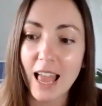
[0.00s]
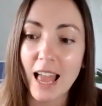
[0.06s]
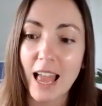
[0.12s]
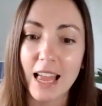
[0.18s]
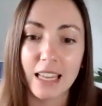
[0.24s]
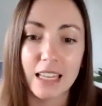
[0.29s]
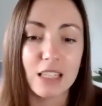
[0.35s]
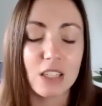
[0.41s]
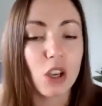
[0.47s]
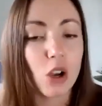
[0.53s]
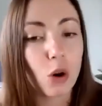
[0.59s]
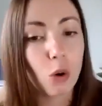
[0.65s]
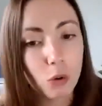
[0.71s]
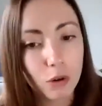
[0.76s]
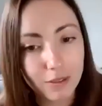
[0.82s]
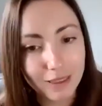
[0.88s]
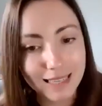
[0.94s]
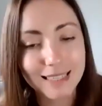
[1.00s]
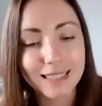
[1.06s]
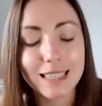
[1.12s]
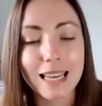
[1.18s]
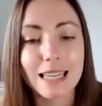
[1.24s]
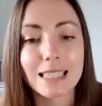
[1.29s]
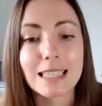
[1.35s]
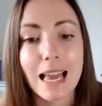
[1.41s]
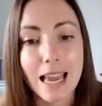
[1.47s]
and all of these
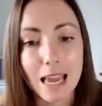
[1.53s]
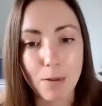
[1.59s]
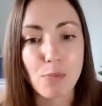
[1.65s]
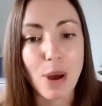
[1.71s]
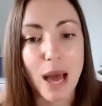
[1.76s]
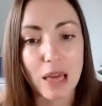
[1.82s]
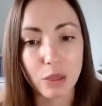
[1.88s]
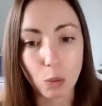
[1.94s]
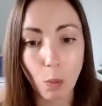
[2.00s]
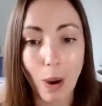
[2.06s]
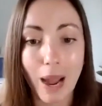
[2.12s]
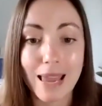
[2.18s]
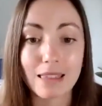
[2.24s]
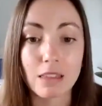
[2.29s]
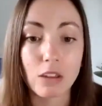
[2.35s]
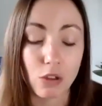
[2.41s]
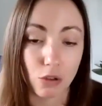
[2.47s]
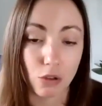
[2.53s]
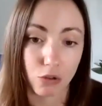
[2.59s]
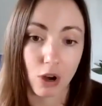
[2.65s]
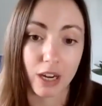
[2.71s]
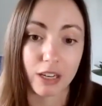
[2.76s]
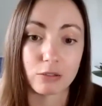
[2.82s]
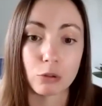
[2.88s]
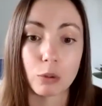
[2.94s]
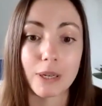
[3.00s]
things that impact the way that the
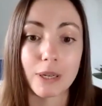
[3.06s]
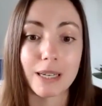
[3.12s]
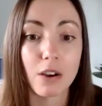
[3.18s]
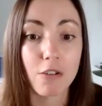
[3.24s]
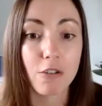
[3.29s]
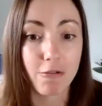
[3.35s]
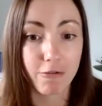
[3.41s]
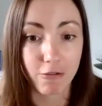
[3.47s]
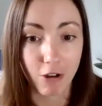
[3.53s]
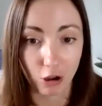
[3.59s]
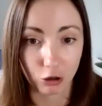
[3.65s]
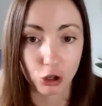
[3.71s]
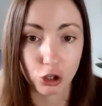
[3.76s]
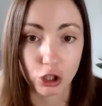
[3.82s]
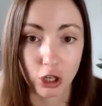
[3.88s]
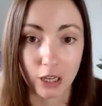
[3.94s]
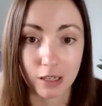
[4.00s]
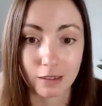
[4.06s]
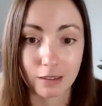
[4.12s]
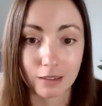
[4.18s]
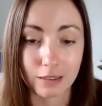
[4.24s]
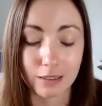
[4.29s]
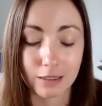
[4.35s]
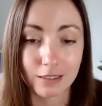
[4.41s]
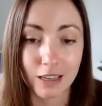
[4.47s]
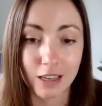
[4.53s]
thyroid
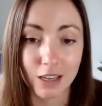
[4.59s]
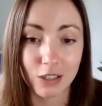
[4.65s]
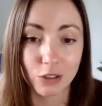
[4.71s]
functions.